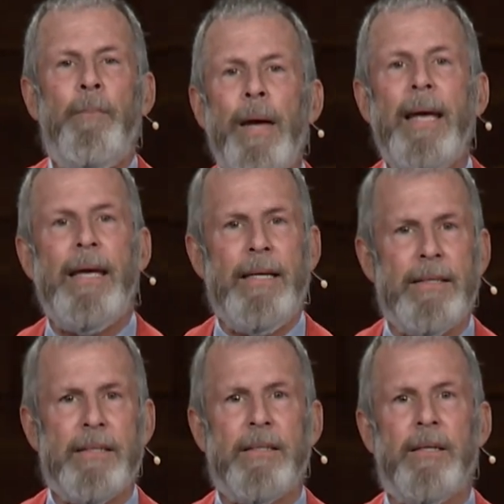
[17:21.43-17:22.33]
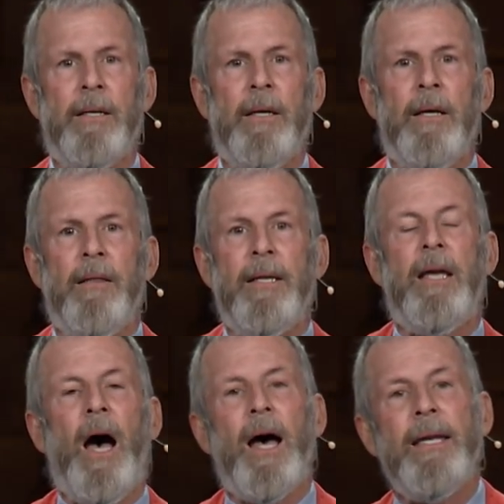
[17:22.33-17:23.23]
based that
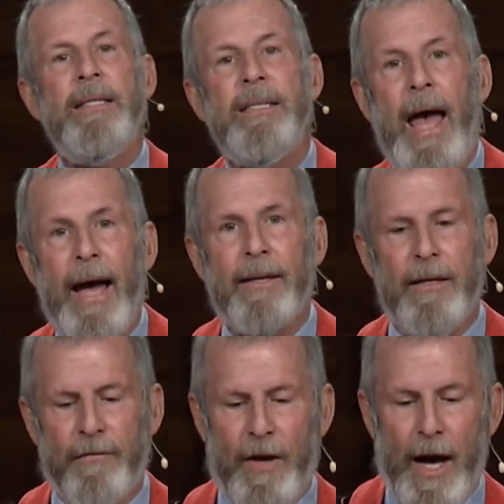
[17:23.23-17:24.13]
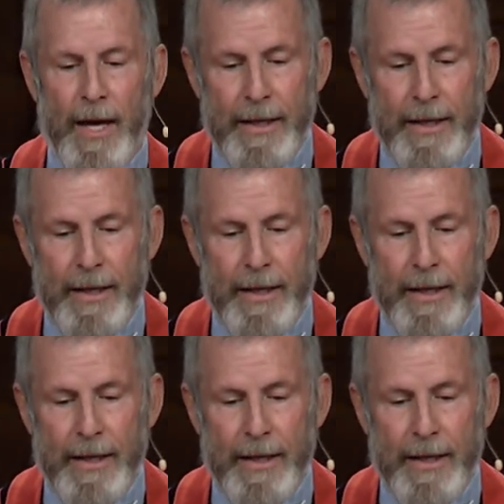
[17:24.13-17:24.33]
God is active, God